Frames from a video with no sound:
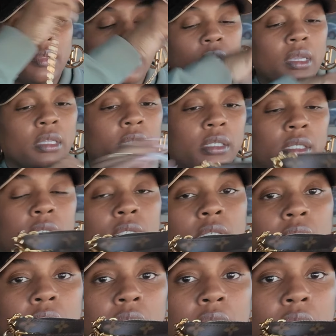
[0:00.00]
And
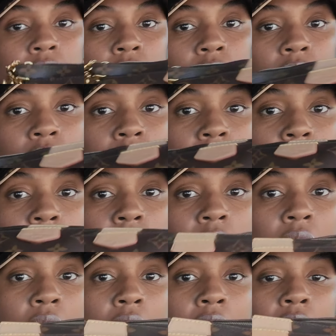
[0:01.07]
see
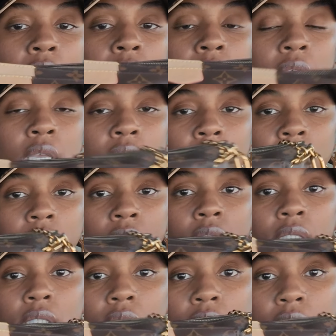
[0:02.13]
how it
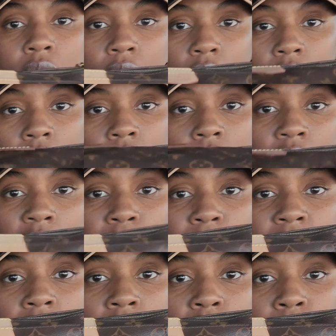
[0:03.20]
sticks up a
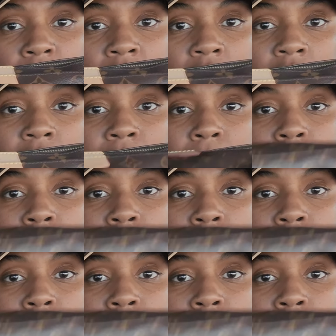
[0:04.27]
little bit.